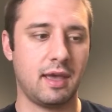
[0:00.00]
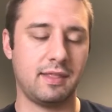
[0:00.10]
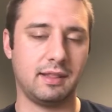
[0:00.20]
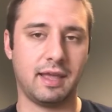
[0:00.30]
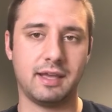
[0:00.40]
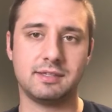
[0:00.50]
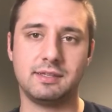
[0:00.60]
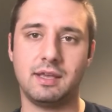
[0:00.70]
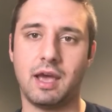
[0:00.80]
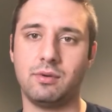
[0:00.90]
And then
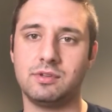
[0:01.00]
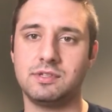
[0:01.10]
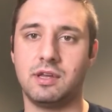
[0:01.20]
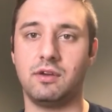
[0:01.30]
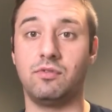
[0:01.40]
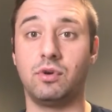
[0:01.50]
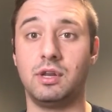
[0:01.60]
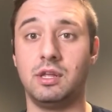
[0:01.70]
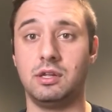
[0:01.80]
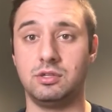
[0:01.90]
lastly, I would say
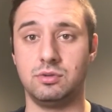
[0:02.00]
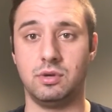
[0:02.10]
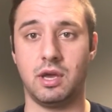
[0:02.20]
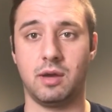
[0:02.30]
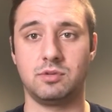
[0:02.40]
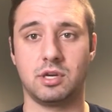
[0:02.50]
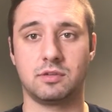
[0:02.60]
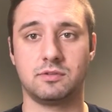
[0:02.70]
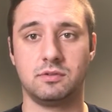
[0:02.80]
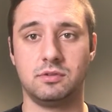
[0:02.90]
avoid eating chewy
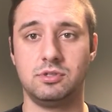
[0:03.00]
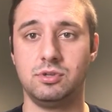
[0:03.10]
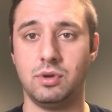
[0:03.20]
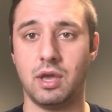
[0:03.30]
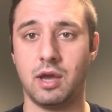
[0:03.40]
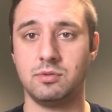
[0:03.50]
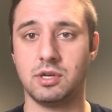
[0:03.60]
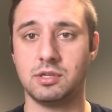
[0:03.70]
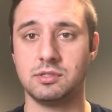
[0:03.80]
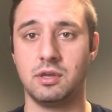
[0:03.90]
objects. Chewy
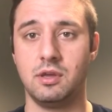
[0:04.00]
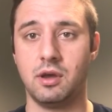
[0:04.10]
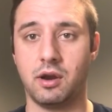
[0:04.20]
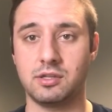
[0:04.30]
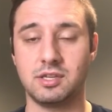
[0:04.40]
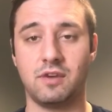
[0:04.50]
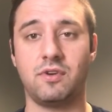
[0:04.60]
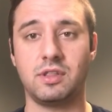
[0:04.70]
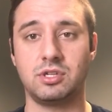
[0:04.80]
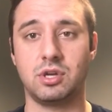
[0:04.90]
objects are
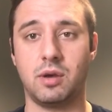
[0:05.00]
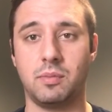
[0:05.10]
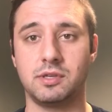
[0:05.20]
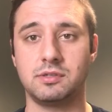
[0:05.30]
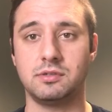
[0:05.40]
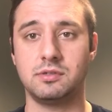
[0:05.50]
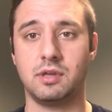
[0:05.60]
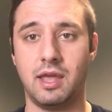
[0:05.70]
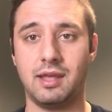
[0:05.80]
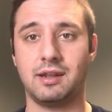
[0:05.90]
tough on the jaw muscles
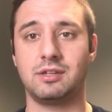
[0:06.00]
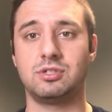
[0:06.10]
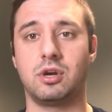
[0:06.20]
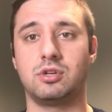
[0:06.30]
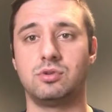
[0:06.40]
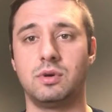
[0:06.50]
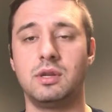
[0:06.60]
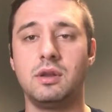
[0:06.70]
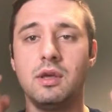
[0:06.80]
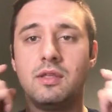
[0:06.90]
and on the jaw
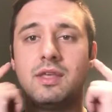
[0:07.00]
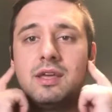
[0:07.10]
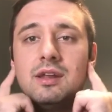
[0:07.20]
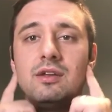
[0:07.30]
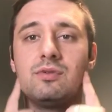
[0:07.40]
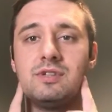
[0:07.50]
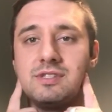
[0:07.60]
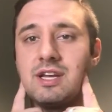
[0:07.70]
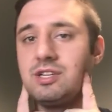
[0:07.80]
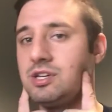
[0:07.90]
joint. They can increase
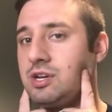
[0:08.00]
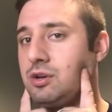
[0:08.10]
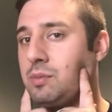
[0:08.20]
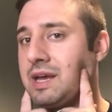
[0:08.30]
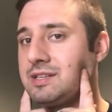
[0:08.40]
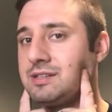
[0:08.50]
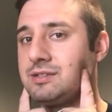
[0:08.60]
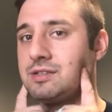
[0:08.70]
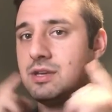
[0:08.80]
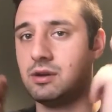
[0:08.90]
tension in your
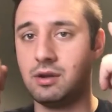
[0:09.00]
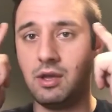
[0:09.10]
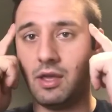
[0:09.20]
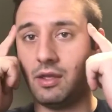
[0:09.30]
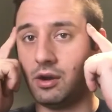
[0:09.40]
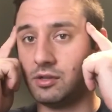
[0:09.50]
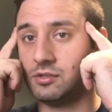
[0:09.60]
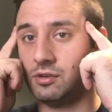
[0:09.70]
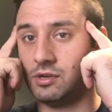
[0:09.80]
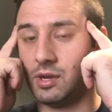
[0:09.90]
masseters here, and then
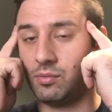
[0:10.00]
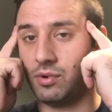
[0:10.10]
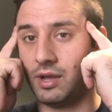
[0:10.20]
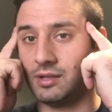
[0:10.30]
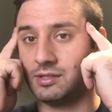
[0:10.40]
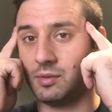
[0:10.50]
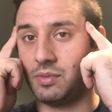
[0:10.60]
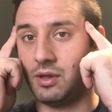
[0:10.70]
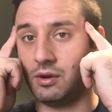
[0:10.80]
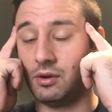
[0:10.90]
also your temporalis
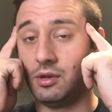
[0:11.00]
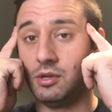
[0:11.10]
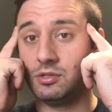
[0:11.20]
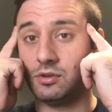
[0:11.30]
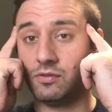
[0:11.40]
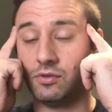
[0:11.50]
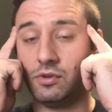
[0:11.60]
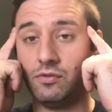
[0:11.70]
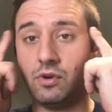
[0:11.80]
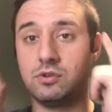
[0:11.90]
up here. So for
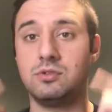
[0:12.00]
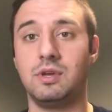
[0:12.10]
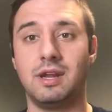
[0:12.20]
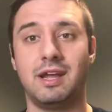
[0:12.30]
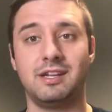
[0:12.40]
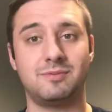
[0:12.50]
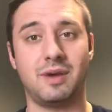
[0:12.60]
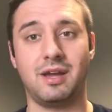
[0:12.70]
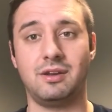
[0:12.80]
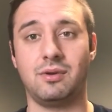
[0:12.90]
you folks who get headaches
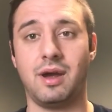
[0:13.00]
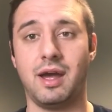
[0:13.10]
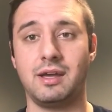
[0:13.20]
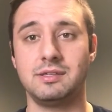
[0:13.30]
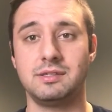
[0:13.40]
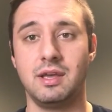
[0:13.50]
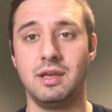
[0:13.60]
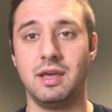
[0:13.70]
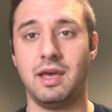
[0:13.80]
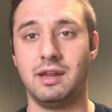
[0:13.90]
behind your eyes,
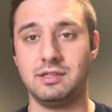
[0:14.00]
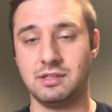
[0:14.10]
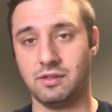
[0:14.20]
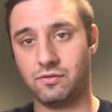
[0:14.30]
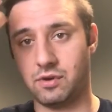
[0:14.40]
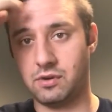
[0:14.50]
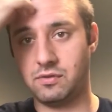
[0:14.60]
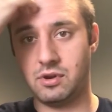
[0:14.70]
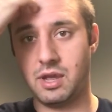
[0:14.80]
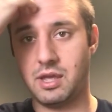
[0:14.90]
headaches in the front
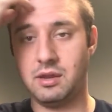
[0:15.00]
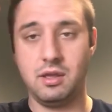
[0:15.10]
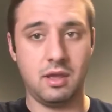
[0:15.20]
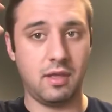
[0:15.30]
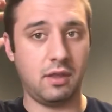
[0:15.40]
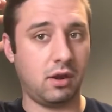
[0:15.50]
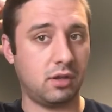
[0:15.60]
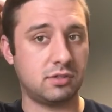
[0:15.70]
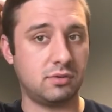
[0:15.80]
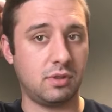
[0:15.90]
of your head, and then
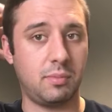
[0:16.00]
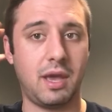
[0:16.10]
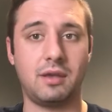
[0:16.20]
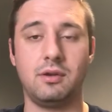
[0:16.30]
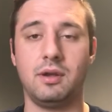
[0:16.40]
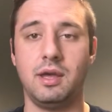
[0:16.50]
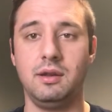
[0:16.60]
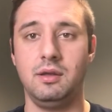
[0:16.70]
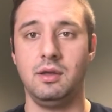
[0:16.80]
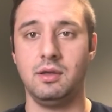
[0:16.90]
also in the back of your
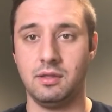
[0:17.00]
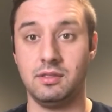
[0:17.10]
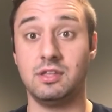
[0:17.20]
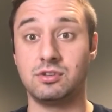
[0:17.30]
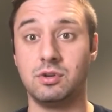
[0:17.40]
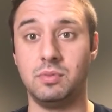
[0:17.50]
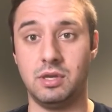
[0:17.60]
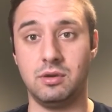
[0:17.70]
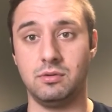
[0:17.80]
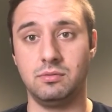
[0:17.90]
head, this could be
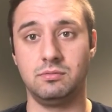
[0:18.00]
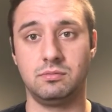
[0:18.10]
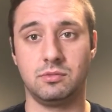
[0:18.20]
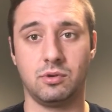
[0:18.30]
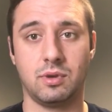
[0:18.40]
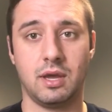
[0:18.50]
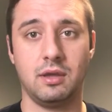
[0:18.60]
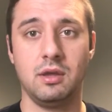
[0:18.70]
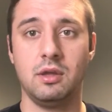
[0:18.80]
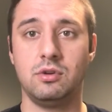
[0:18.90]
you, okay?
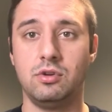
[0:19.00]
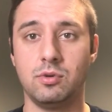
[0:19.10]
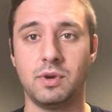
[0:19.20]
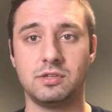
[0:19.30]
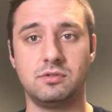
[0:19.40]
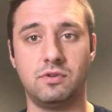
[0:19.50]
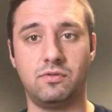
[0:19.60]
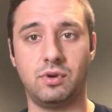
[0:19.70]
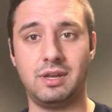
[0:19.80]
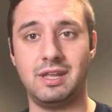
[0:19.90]
Do your best to
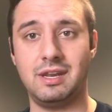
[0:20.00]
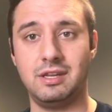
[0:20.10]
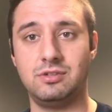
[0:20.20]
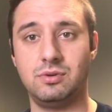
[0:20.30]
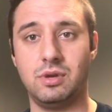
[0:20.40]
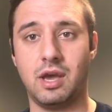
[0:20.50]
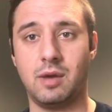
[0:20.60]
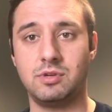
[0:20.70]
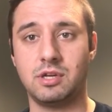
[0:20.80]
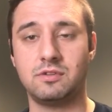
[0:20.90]
avoid eating chewy
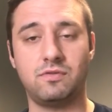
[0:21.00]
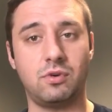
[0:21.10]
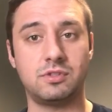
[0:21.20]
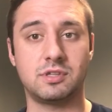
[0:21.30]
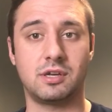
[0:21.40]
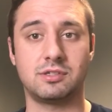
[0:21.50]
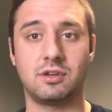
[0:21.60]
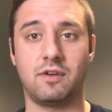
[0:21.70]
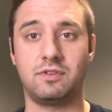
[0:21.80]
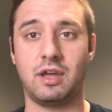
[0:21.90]
objects. Focus on a
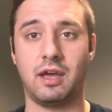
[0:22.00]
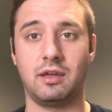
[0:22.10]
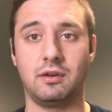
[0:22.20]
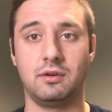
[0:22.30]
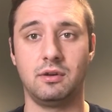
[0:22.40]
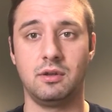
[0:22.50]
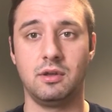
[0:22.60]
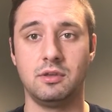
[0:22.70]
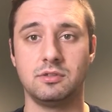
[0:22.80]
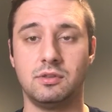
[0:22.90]
soft diet.
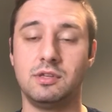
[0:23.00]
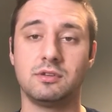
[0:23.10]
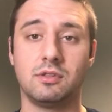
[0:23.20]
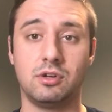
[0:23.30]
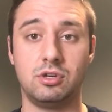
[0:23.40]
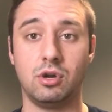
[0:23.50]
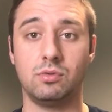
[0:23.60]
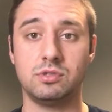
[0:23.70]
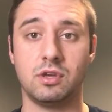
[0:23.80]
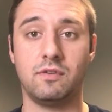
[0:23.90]
So these are the
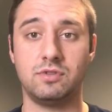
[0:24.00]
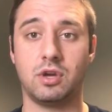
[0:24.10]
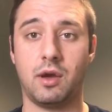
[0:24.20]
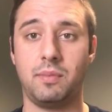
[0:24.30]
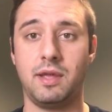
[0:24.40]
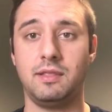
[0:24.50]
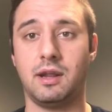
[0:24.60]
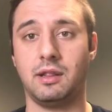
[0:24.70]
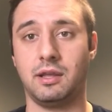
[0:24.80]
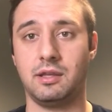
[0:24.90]
don'ts of jaw pain
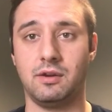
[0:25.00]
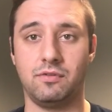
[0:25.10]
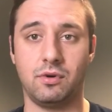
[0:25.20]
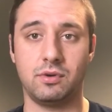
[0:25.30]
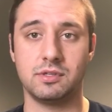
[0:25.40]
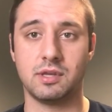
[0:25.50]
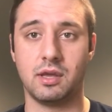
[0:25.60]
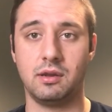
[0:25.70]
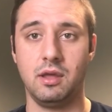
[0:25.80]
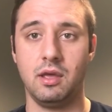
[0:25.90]
that I'd like you to focus
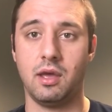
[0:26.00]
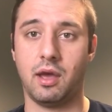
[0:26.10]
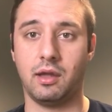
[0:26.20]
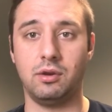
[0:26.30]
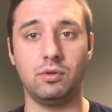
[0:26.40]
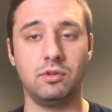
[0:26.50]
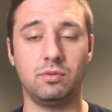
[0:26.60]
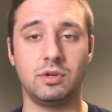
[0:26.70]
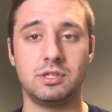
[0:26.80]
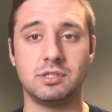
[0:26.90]
on. I know these
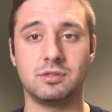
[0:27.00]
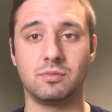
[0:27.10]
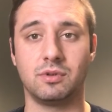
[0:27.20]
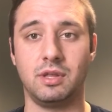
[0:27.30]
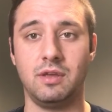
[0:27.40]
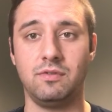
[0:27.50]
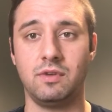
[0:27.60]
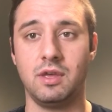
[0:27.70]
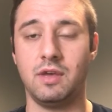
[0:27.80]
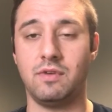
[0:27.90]
will get you some relief.
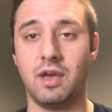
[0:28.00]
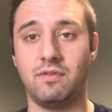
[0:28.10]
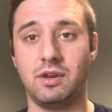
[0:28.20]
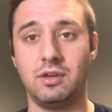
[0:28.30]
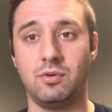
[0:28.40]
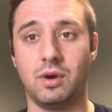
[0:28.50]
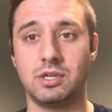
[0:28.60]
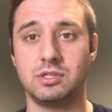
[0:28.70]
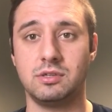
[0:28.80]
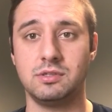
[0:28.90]
If you have any
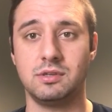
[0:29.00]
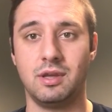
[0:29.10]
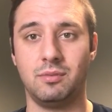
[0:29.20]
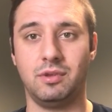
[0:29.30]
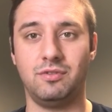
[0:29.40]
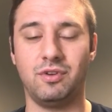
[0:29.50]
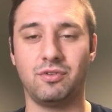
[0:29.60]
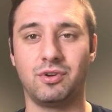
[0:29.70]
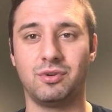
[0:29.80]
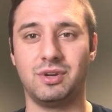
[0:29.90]
questions, please feel
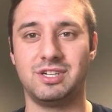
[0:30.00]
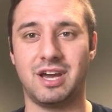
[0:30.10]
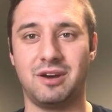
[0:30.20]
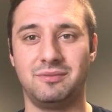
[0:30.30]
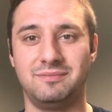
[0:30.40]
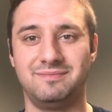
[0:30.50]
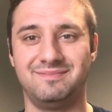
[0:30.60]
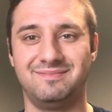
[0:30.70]
free to reach out.